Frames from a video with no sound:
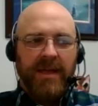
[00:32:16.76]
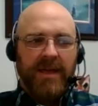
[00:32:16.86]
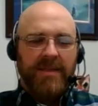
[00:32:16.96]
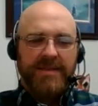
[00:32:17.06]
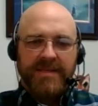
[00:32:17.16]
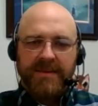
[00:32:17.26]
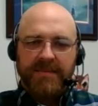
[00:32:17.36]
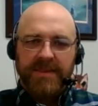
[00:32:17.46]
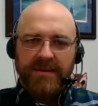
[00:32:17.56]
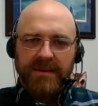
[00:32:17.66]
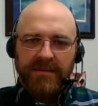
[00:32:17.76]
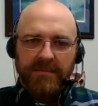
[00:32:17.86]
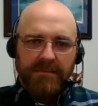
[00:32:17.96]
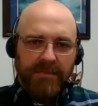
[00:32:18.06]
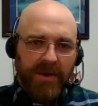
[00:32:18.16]
This is something that
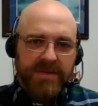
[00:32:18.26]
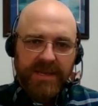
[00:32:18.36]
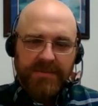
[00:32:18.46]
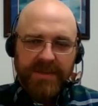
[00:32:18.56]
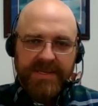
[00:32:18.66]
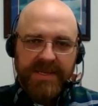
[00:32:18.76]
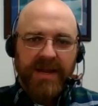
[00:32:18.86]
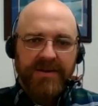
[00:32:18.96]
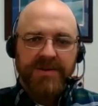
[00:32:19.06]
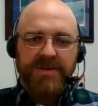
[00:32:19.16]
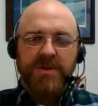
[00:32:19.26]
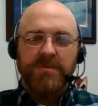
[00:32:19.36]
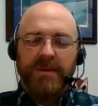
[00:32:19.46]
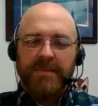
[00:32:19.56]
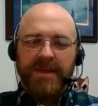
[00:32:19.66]
most DPC doctors do,
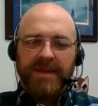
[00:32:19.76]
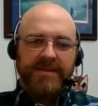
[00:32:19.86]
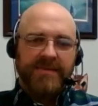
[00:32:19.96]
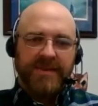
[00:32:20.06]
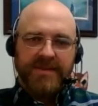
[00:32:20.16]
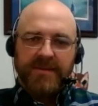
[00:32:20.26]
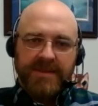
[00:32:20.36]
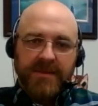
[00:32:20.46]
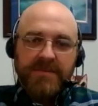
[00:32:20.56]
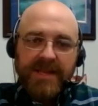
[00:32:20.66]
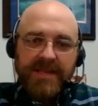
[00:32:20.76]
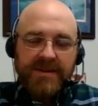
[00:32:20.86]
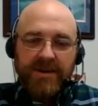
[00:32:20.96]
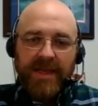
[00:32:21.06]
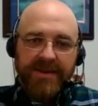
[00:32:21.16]
but because of some states don't
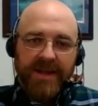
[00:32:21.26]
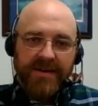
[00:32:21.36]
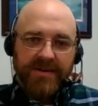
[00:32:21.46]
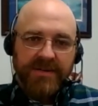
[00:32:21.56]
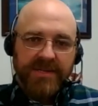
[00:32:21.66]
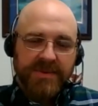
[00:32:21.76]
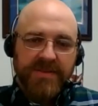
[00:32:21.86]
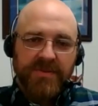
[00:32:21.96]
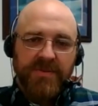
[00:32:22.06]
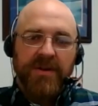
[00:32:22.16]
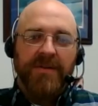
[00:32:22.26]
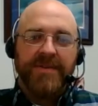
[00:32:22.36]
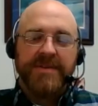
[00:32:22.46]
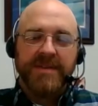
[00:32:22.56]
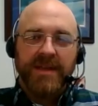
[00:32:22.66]
allow doctors to dispense from their
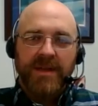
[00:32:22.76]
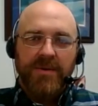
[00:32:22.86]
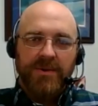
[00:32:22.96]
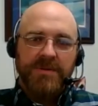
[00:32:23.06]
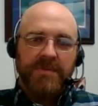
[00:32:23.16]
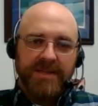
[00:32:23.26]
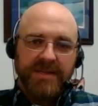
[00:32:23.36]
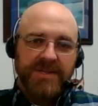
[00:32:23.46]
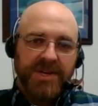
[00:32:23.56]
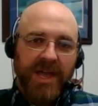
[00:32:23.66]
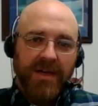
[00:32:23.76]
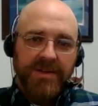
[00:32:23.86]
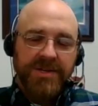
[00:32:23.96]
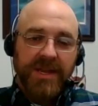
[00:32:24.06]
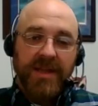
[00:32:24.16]
office, which makes it a
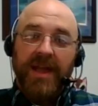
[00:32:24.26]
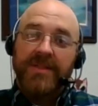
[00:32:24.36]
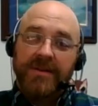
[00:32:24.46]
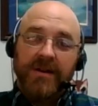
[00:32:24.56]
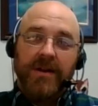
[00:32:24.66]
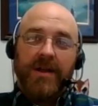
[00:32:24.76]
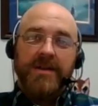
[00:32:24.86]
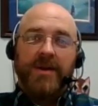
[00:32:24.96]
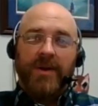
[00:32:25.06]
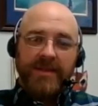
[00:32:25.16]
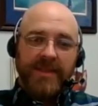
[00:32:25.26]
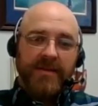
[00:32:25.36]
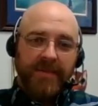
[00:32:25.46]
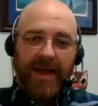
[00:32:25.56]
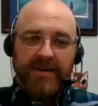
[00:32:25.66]
challenge. And there are ongoing legal
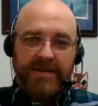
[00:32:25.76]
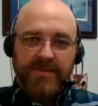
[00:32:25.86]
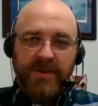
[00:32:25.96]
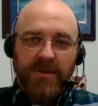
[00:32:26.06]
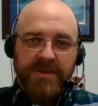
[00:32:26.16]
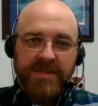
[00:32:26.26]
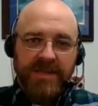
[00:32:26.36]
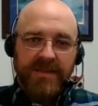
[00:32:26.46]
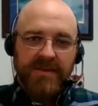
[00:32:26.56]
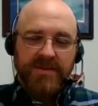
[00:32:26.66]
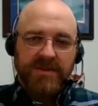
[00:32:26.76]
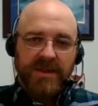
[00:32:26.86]
battles, and we hope to see those